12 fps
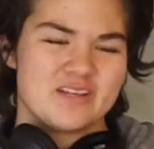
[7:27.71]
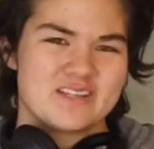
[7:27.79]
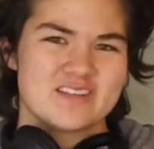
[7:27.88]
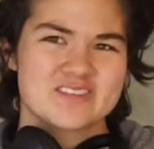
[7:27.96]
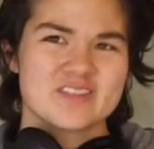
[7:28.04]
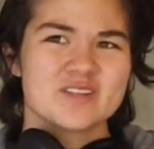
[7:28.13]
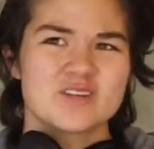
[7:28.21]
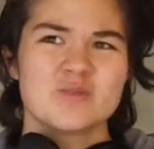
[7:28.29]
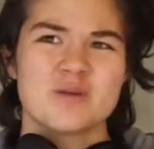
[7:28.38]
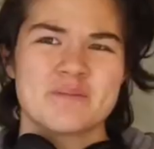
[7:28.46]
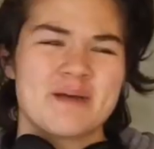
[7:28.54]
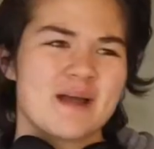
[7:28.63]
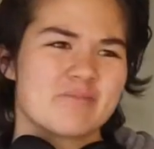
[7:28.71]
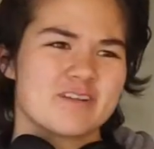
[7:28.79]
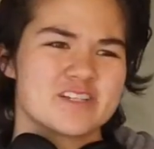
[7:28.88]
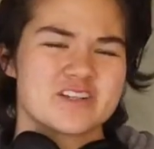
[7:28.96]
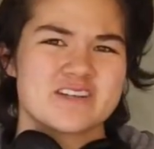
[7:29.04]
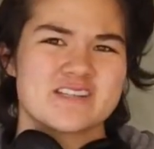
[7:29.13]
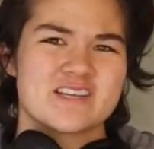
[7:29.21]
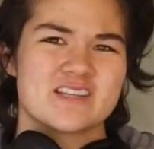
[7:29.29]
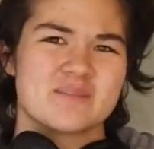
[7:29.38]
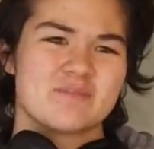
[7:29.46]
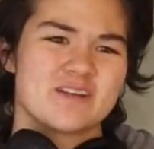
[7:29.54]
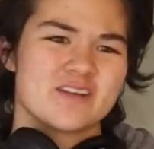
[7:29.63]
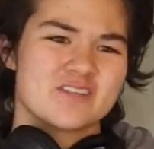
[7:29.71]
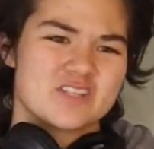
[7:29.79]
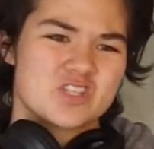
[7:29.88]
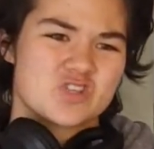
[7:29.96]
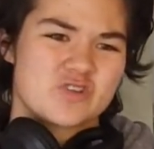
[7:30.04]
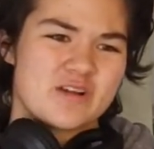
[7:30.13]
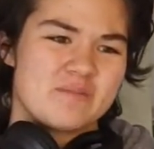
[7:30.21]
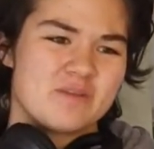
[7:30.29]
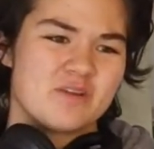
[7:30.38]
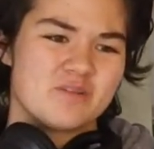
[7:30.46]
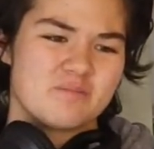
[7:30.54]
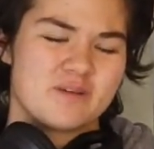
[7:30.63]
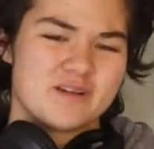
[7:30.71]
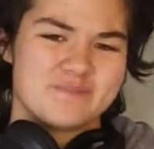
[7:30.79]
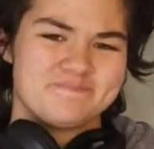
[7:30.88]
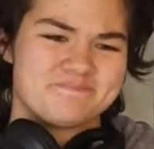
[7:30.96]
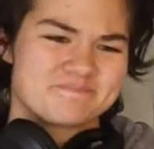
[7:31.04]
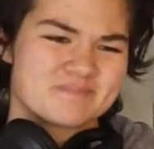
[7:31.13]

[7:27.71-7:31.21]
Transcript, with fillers: It, there's a little more back pressure, I'd say, than playing on a straight mute, but